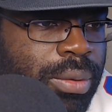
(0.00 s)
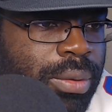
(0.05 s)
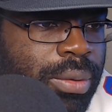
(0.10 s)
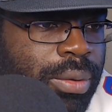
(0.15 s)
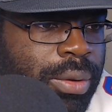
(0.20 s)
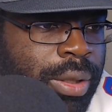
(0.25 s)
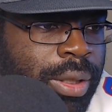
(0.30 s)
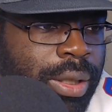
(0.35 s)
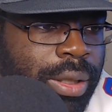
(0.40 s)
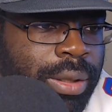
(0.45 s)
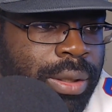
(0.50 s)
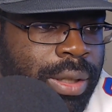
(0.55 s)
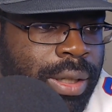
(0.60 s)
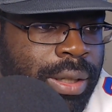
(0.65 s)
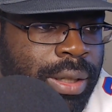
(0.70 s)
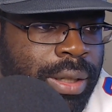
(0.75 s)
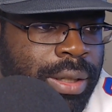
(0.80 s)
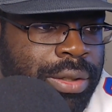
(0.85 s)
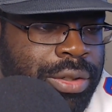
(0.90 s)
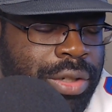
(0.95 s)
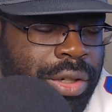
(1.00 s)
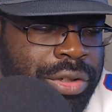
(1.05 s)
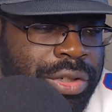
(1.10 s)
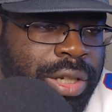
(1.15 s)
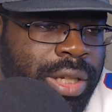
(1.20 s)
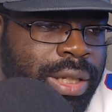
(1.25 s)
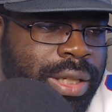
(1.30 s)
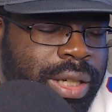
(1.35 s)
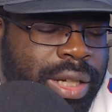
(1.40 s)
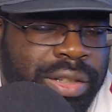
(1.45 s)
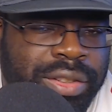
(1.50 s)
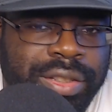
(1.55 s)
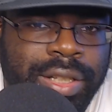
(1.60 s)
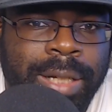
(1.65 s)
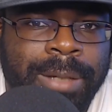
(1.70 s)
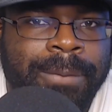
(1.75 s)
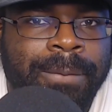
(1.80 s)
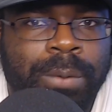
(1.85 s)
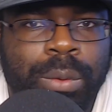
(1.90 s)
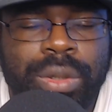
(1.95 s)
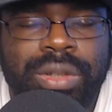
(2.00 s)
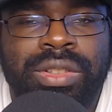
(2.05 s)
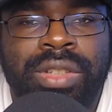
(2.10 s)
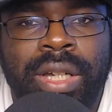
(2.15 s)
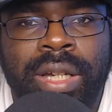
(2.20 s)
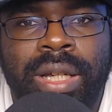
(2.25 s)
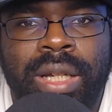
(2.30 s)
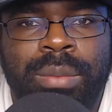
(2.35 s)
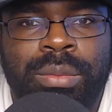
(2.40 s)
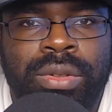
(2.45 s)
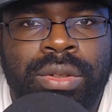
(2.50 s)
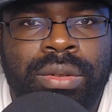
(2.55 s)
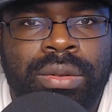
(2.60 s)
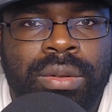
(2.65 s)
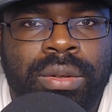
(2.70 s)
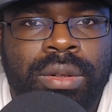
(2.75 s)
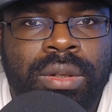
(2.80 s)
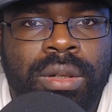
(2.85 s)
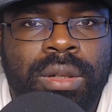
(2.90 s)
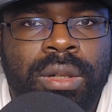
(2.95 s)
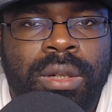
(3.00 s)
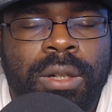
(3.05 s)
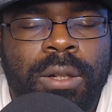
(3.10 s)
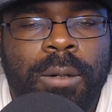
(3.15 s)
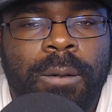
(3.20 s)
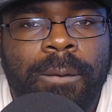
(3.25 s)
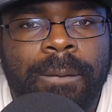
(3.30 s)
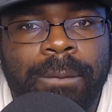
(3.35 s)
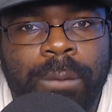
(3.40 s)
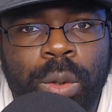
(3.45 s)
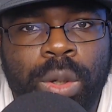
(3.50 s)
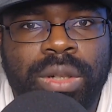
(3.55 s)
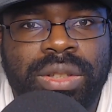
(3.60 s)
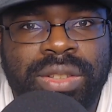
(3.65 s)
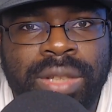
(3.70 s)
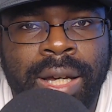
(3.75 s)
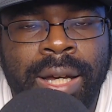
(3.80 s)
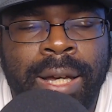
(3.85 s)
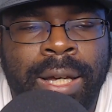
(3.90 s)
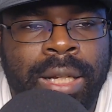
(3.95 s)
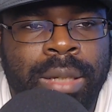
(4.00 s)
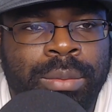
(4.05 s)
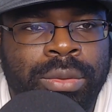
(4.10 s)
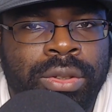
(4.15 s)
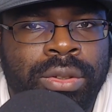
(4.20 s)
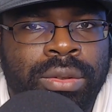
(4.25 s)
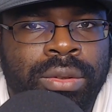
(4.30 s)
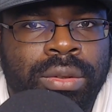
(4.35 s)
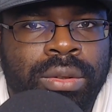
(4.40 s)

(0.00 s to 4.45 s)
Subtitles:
Yeah, Josh Allen got sacked 4 times. 4 times.